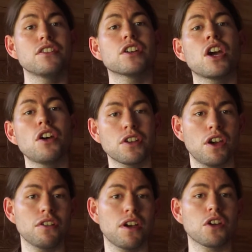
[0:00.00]
the
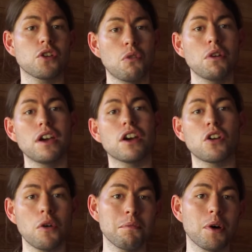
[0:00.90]
Coco and Coir
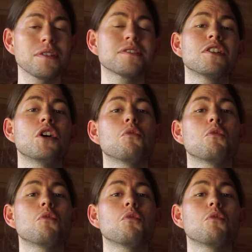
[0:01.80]
compost